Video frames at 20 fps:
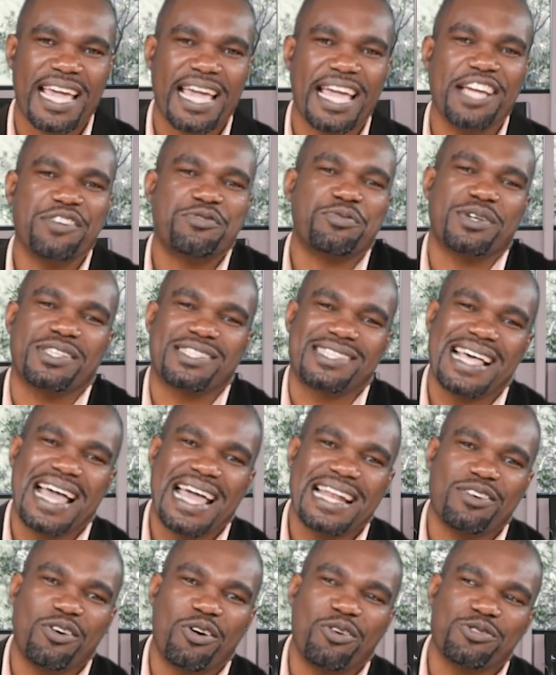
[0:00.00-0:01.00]
It was
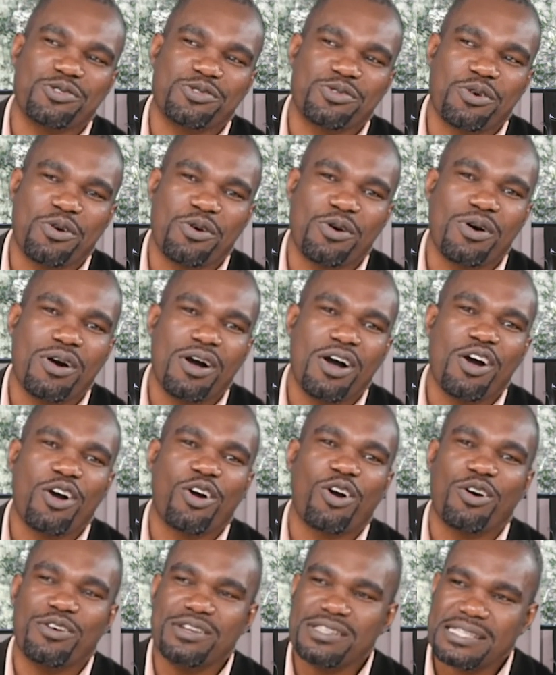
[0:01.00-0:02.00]
then also
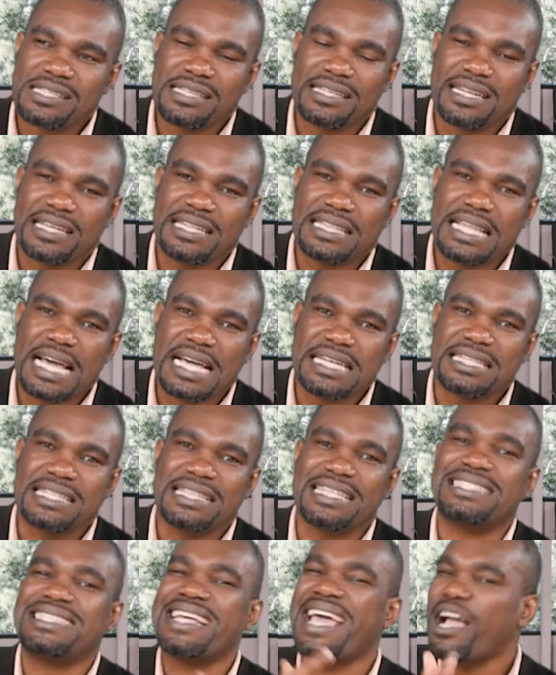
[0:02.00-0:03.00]
considered that
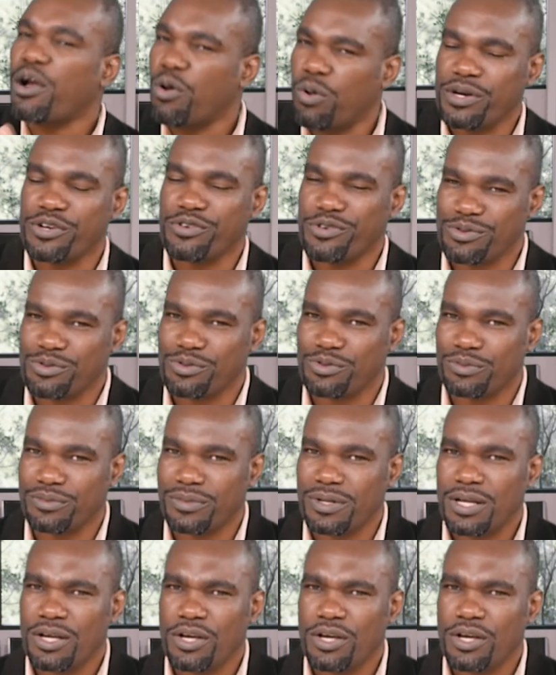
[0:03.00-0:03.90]
the second rule,